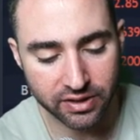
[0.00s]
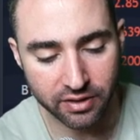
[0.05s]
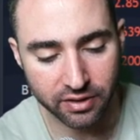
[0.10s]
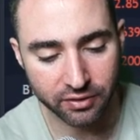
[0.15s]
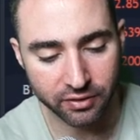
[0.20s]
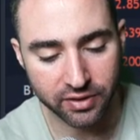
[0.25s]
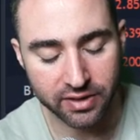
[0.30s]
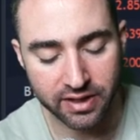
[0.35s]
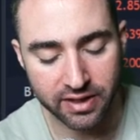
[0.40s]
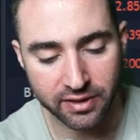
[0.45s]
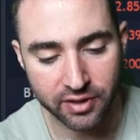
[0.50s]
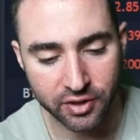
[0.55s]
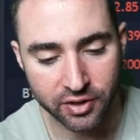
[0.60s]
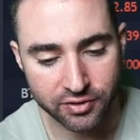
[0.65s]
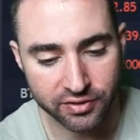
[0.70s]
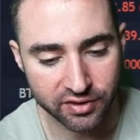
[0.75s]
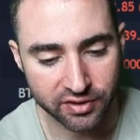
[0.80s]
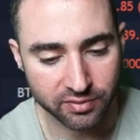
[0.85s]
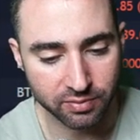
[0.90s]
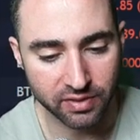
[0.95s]
to
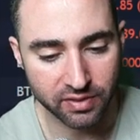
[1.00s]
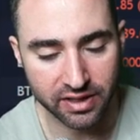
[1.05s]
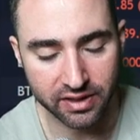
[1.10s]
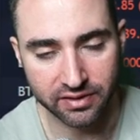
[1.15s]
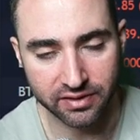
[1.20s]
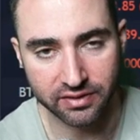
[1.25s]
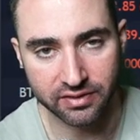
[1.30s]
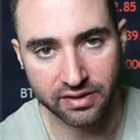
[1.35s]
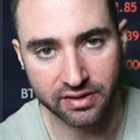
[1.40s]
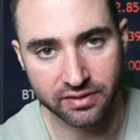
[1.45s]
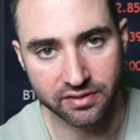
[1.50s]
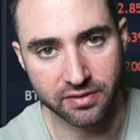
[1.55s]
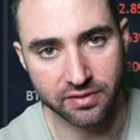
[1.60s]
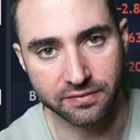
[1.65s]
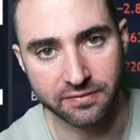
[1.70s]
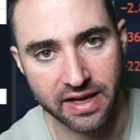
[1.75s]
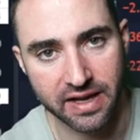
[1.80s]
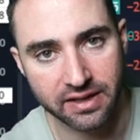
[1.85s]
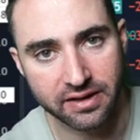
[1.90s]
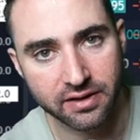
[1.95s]
3,900 is
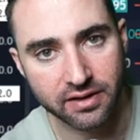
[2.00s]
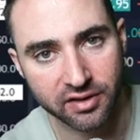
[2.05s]
defended,